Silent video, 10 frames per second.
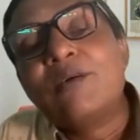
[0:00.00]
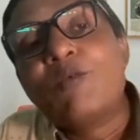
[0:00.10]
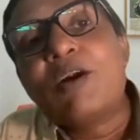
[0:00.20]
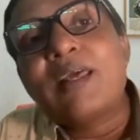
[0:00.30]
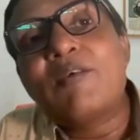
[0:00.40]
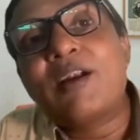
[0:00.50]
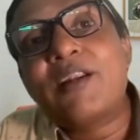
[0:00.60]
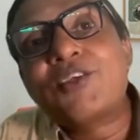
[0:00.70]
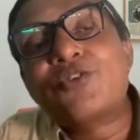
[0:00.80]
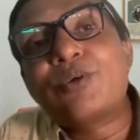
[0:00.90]
what I have
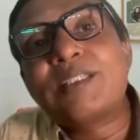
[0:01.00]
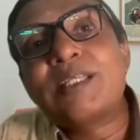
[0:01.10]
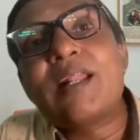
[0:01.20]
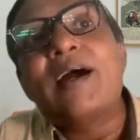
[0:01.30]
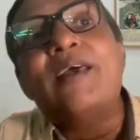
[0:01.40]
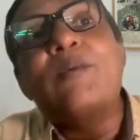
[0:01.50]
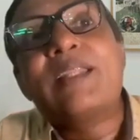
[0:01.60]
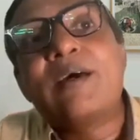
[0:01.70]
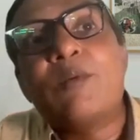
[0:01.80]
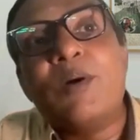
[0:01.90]
understood is that
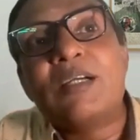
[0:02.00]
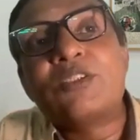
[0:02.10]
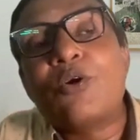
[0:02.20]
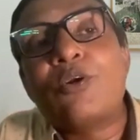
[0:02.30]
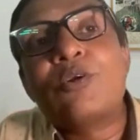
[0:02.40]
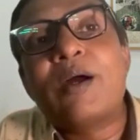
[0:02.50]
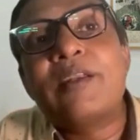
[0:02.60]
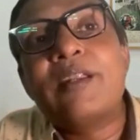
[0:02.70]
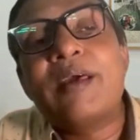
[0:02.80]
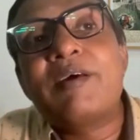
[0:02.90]
Ayurveda works, although
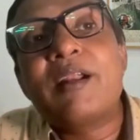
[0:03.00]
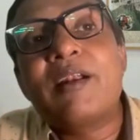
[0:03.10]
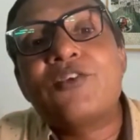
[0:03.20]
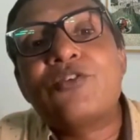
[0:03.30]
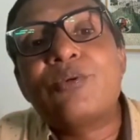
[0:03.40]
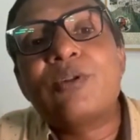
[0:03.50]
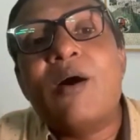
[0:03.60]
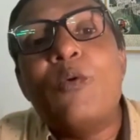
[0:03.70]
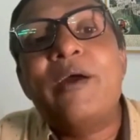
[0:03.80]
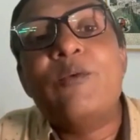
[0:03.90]
I never understood
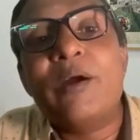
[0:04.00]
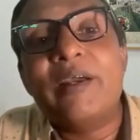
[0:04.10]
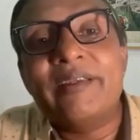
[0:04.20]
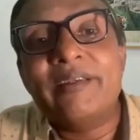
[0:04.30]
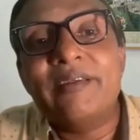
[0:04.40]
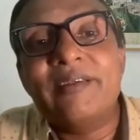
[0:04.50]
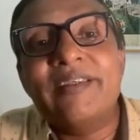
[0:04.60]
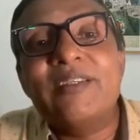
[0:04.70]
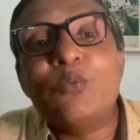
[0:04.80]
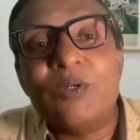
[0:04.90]
how and why
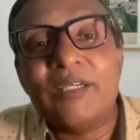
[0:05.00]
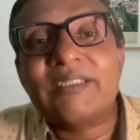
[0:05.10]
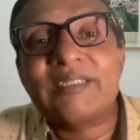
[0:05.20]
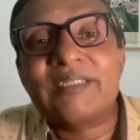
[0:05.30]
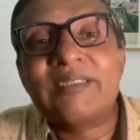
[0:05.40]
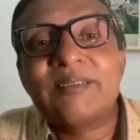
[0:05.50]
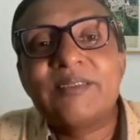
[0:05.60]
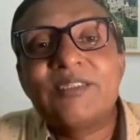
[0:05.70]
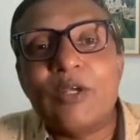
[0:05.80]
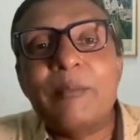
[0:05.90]
it works.
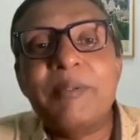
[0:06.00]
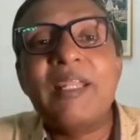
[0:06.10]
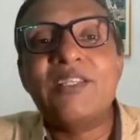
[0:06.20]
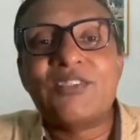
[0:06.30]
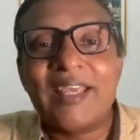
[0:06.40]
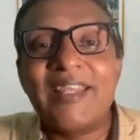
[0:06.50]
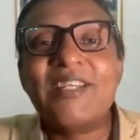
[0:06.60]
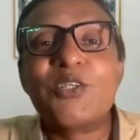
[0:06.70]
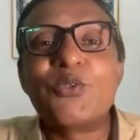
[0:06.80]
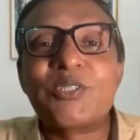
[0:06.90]
So I have been
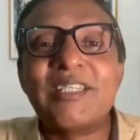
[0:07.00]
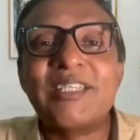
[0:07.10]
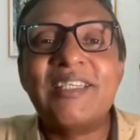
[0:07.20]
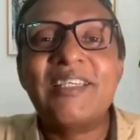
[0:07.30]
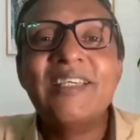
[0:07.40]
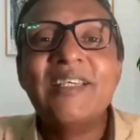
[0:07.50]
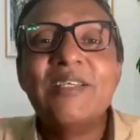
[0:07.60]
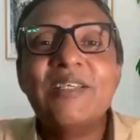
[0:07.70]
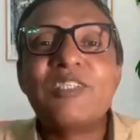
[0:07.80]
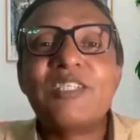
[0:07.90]
enchanted to see
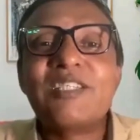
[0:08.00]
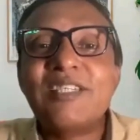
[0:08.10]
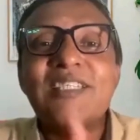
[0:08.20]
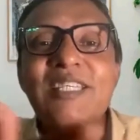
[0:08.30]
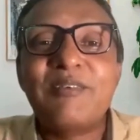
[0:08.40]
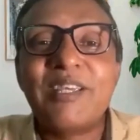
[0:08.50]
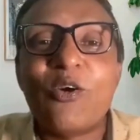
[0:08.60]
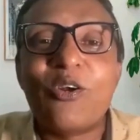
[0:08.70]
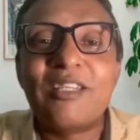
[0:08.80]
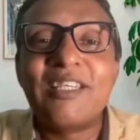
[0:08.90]
physicians giving
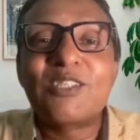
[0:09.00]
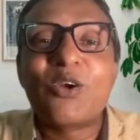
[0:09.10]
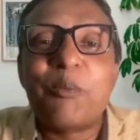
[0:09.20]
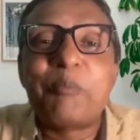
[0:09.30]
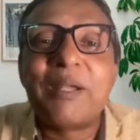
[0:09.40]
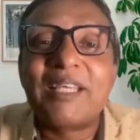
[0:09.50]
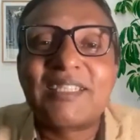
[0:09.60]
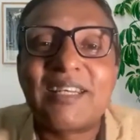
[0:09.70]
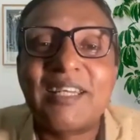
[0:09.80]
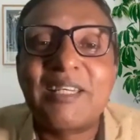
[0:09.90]
all these complex
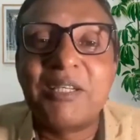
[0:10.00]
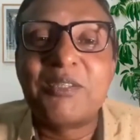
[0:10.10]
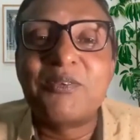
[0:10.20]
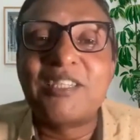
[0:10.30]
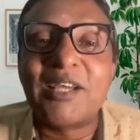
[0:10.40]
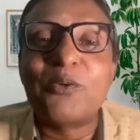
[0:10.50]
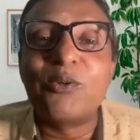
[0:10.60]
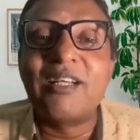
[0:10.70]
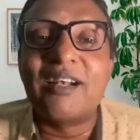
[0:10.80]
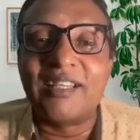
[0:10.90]
treatments which I
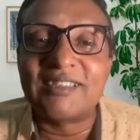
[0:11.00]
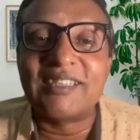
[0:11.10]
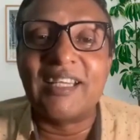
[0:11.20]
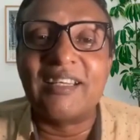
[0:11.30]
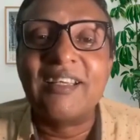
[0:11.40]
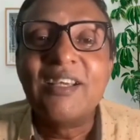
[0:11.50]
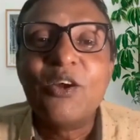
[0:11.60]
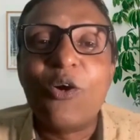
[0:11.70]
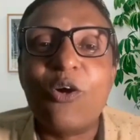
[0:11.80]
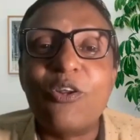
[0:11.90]
couldn't understand.
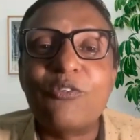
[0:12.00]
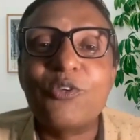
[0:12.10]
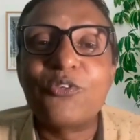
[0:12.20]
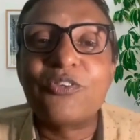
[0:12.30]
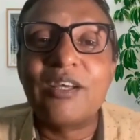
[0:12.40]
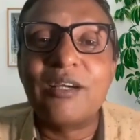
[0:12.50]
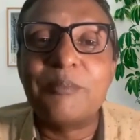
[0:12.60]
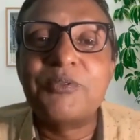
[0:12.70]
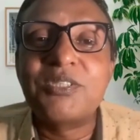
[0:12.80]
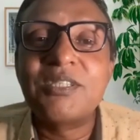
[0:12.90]
All of those
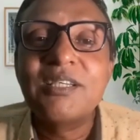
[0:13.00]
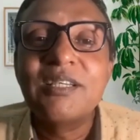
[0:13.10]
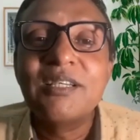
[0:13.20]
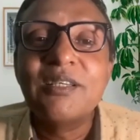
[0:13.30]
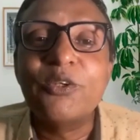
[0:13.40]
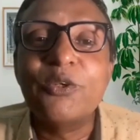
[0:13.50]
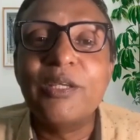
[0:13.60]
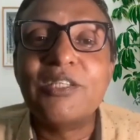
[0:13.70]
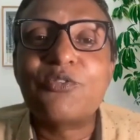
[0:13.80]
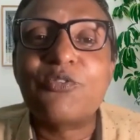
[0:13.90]
herbs,
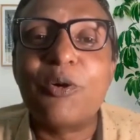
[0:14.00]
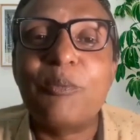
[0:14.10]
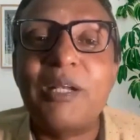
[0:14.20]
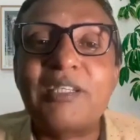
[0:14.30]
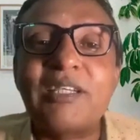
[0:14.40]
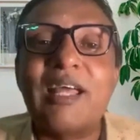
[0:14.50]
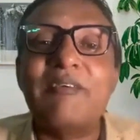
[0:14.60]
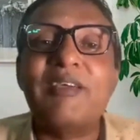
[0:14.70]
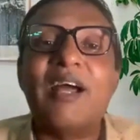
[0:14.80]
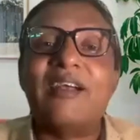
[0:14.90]
each formulation
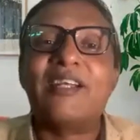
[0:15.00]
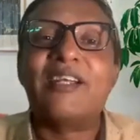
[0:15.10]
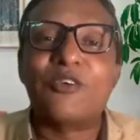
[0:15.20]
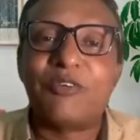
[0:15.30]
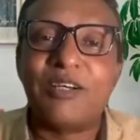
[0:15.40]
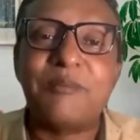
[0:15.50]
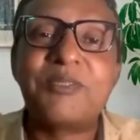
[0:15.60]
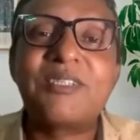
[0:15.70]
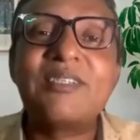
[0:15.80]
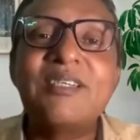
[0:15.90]
having hundreds of
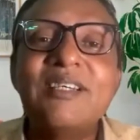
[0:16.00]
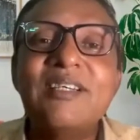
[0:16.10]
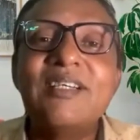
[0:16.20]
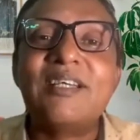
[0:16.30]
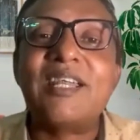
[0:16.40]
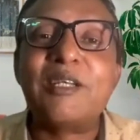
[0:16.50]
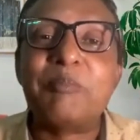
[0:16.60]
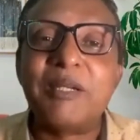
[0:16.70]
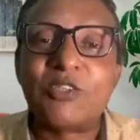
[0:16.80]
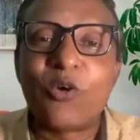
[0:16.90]
herbs,
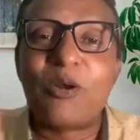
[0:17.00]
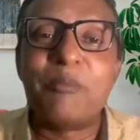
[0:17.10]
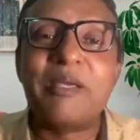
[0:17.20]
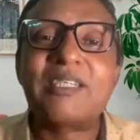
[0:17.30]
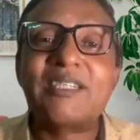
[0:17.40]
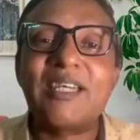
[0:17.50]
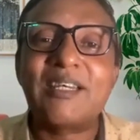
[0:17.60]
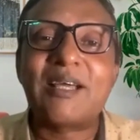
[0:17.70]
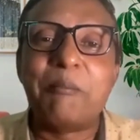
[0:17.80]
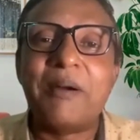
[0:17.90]
treatments all mixed
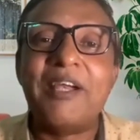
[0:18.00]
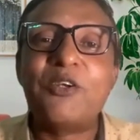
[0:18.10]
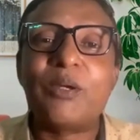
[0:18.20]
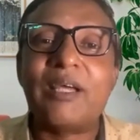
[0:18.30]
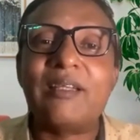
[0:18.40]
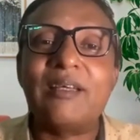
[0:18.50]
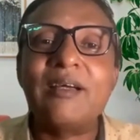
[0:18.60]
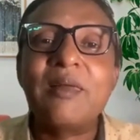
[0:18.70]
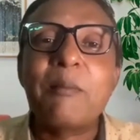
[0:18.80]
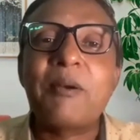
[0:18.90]
and combined together.
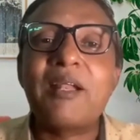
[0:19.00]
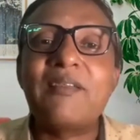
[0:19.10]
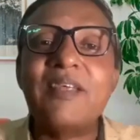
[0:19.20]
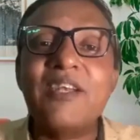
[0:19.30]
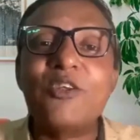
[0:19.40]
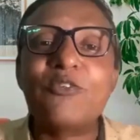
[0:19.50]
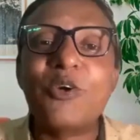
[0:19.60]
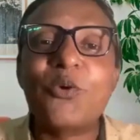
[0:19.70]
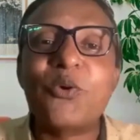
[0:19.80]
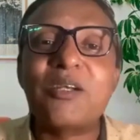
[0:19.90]
But at the end of
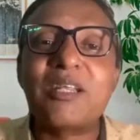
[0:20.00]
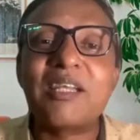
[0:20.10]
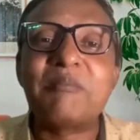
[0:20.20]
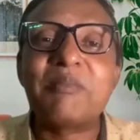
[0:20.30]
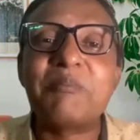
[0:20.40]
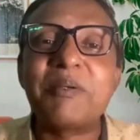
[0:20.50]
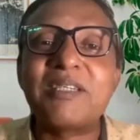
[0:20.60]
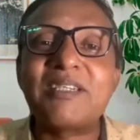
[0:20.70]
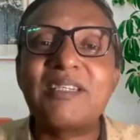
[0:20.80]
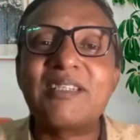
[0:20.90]
the whole treatment,
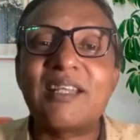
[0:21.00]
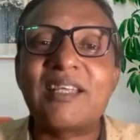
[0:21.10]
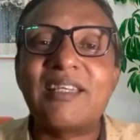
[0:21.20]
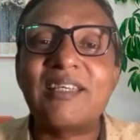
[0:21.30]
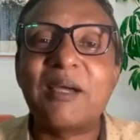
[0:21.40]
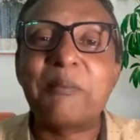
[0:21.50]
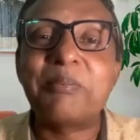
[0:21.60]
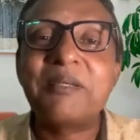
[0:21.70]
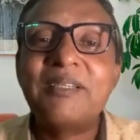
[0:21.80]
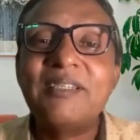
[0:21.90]
patients are getting
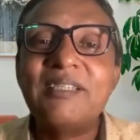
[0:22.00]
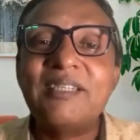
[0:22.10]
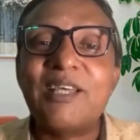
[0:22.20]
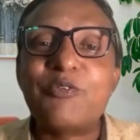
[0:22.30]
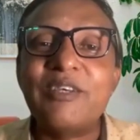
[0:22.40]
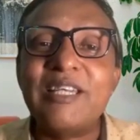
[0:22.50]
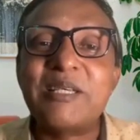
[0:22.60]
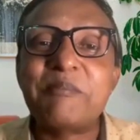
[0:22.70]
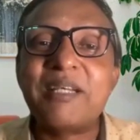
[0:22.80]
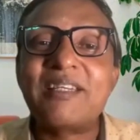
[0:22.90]
up, they are
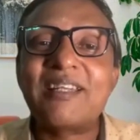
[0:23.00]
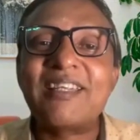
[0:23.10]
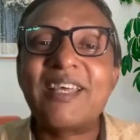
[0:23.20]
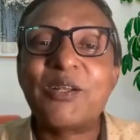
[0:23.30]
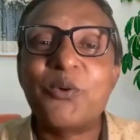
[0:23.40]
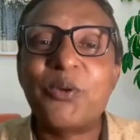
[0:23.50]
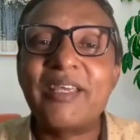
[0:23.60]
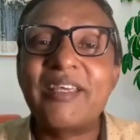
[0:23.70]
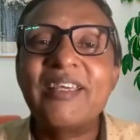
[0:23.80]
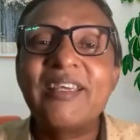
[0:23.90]
feeling better, they are
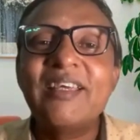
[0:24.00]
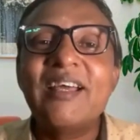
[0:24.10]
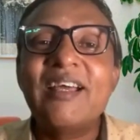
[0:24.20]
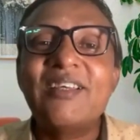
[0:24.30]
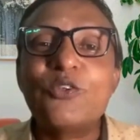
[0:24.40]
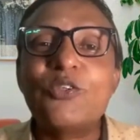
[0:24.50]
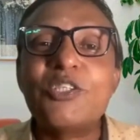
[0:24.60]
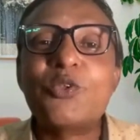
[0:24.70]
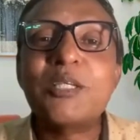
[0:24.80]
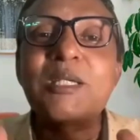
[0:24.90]
going. So
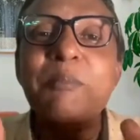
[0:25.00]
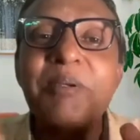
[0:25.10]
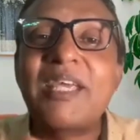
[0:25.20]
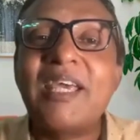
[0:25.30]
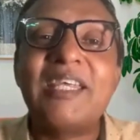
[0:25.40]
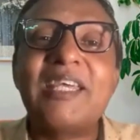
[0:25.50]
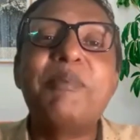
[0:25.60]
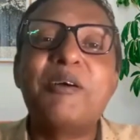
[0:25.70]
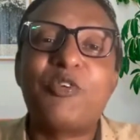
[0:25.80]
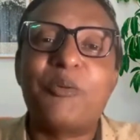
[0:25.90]
this was a big
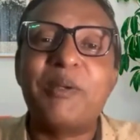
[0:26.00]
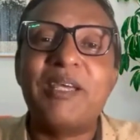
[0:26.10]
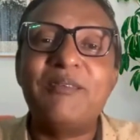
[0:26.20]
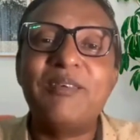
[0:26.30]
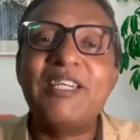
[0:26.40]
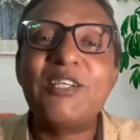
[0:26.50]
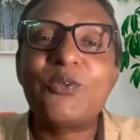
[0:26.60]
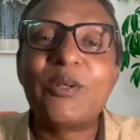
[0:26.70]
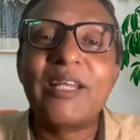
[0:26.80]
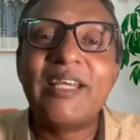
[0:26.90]
enigma for me. We
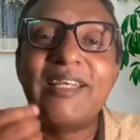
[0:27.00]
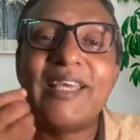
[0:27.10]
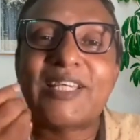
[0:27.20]
need to really